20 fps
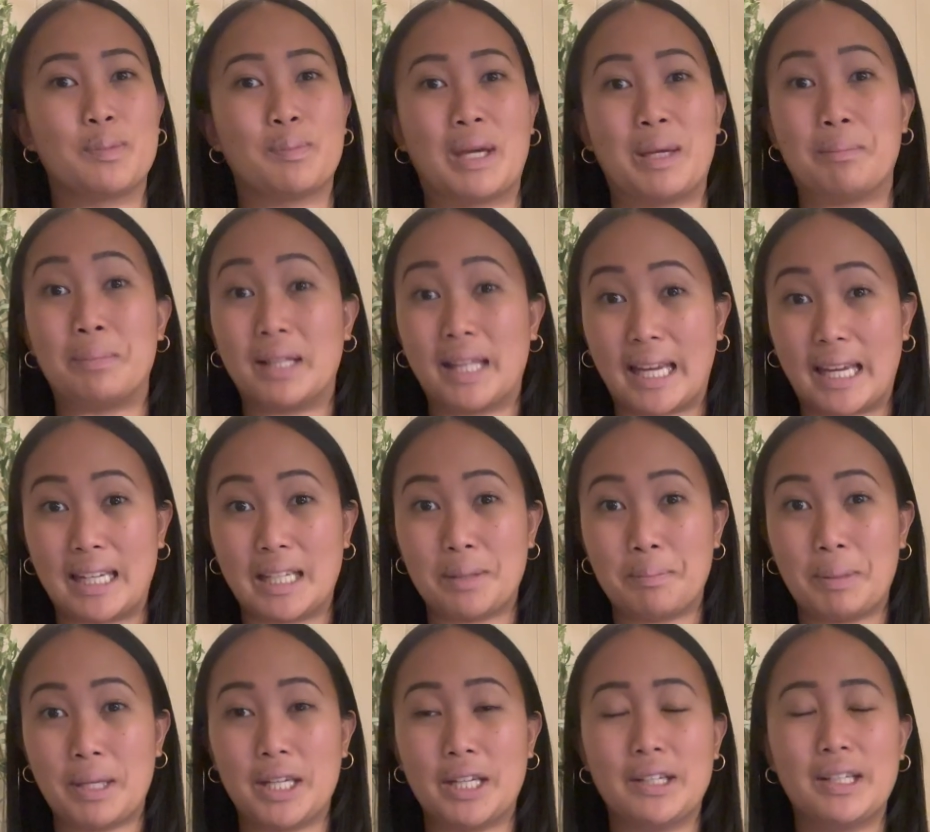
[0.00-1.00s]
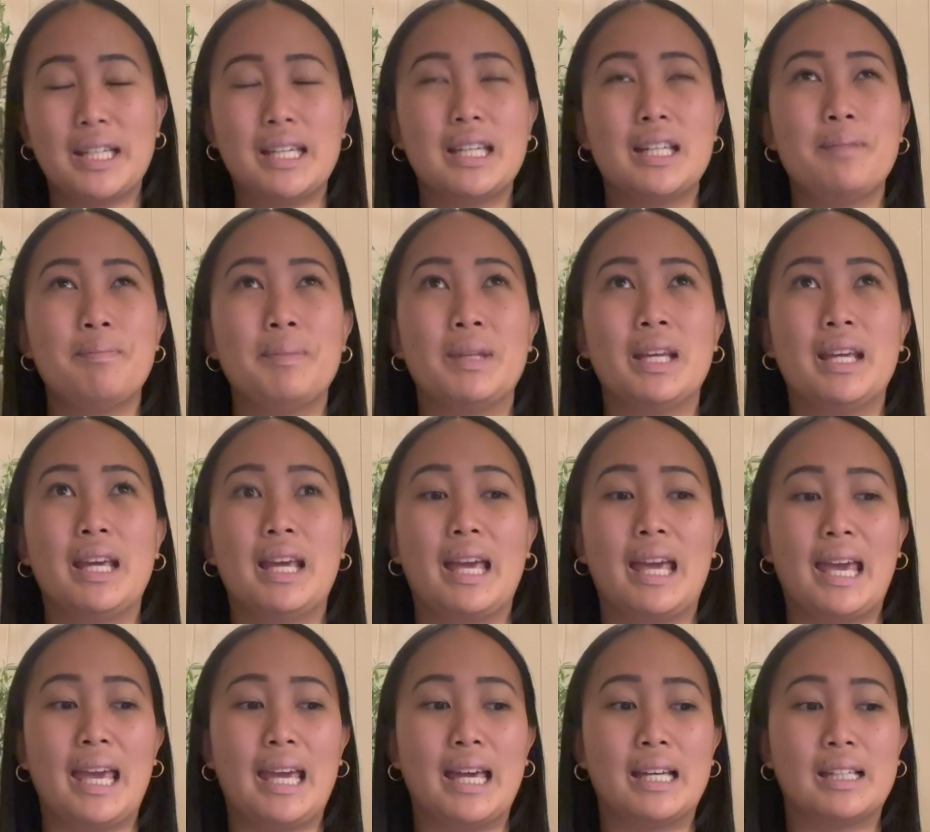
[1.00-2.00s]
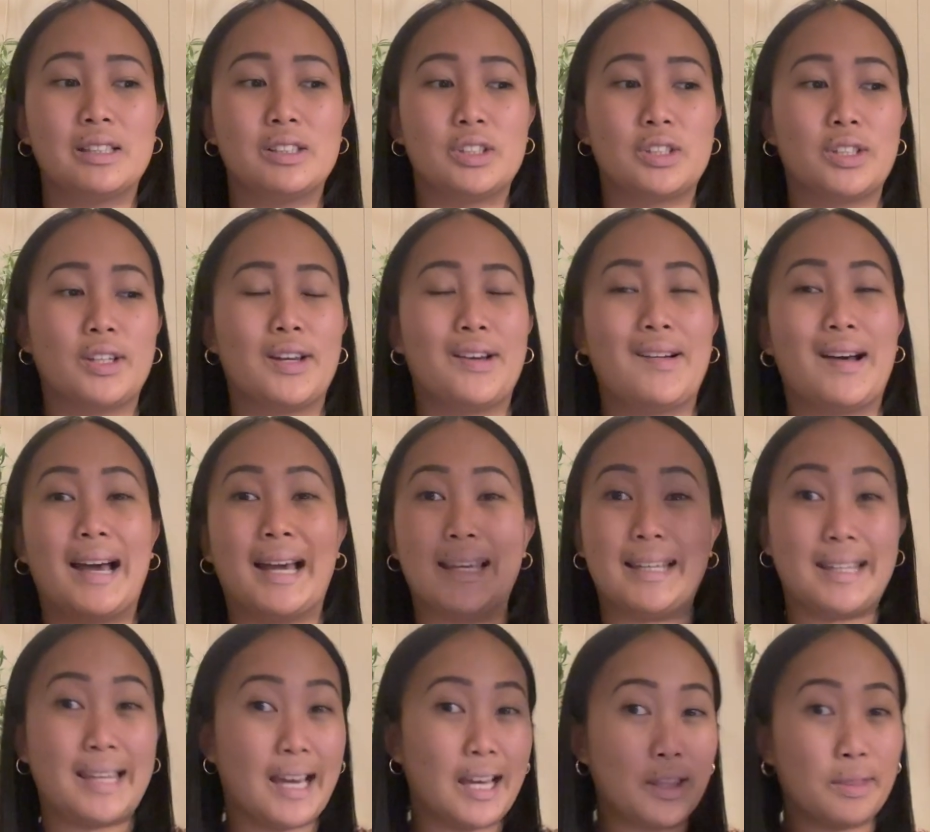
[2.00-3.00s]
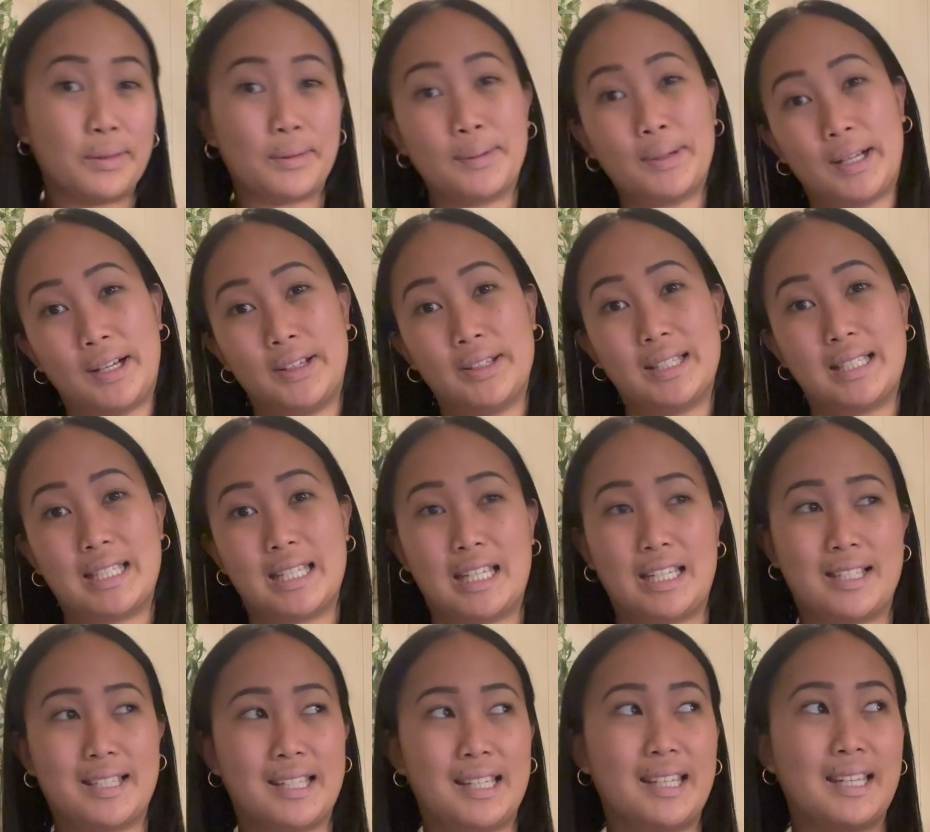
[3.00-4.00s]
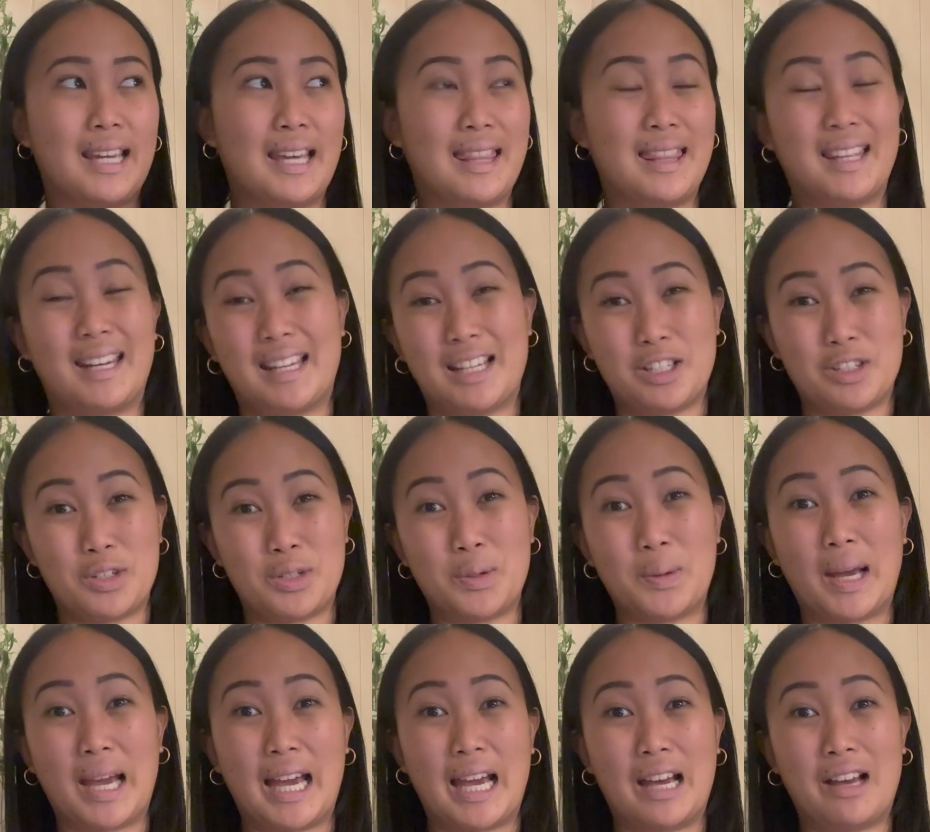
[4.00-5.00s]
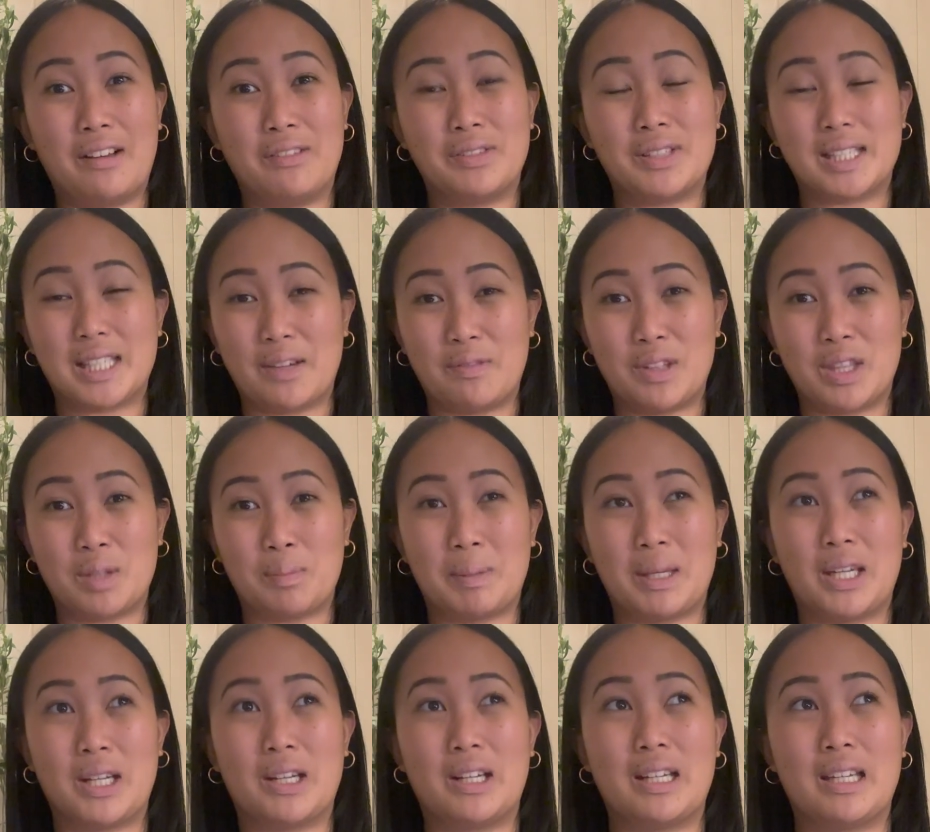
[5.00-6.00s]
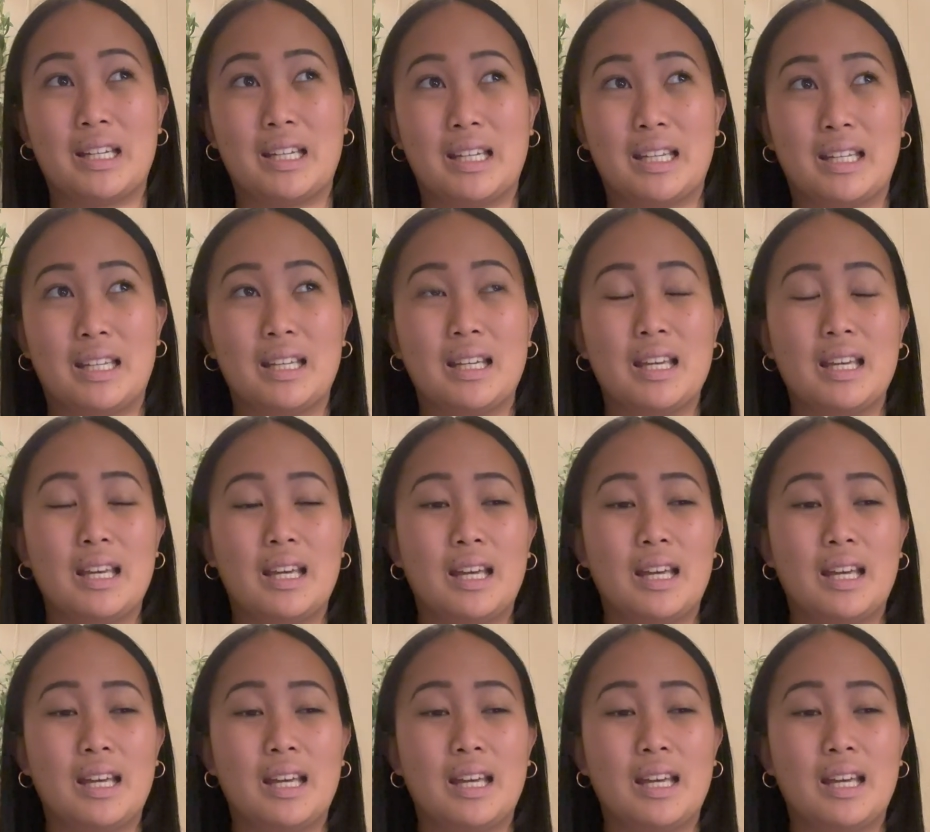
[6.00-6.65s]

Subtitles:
my planning period. And so I get through all the teaching, and then I do have 7th period